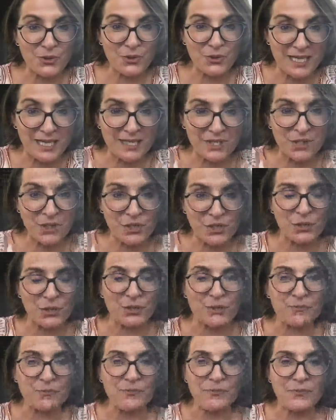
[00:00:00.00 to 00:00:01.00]
touch
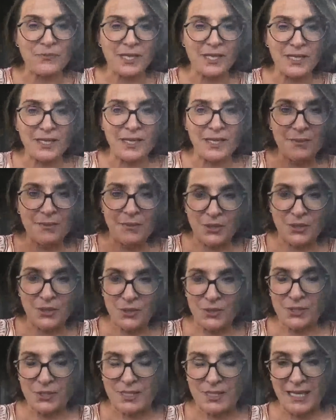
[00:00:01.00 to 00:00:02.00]
you,
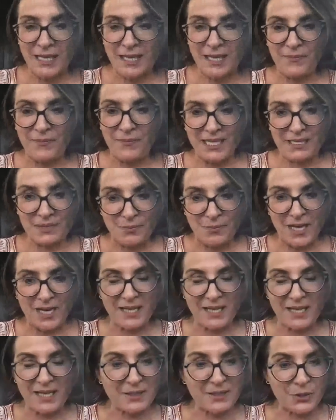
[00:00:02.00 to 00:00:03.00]
because as
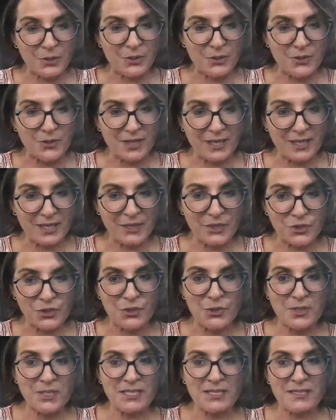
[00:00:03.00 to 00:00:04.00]
Martin Luther King
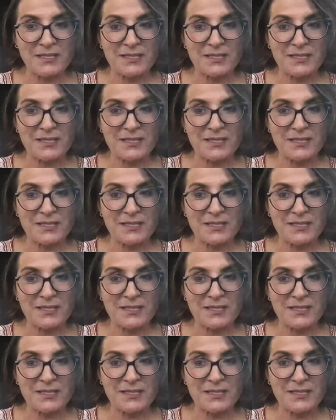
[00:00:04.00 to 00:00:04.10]
Jr.